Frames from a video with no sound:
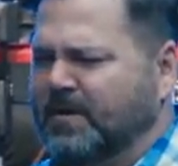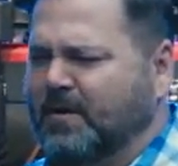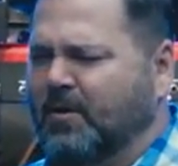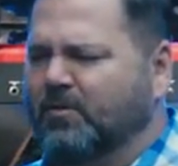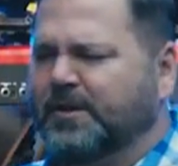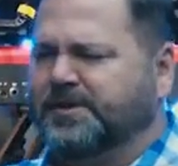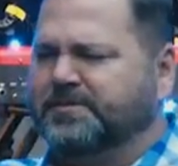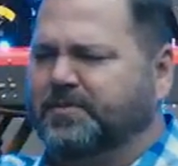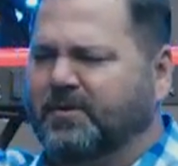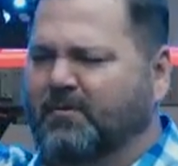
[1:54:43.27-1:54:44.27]
Holy
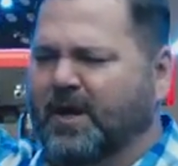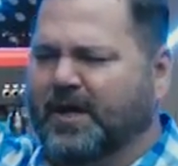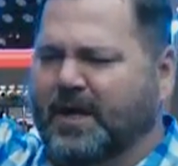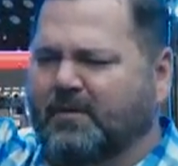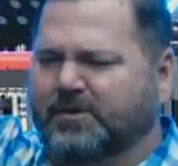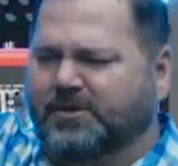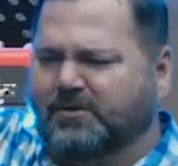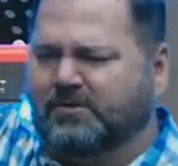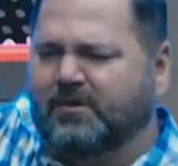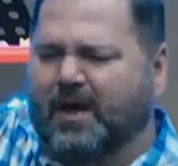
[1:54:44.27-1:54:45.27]
Spirit, right now, would
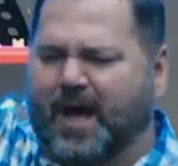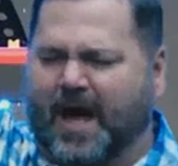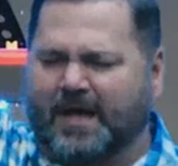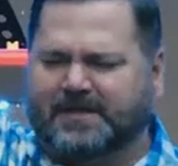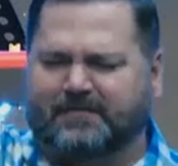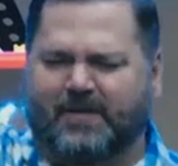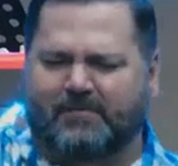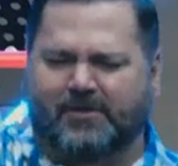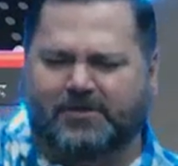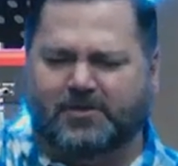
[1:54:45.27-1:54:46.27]
you activate,
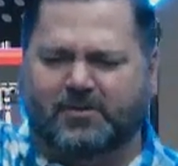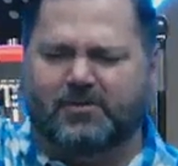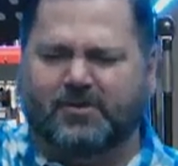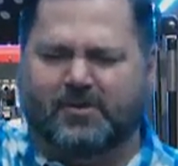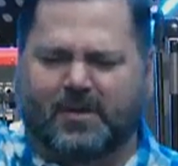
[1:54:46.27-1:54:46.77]
would you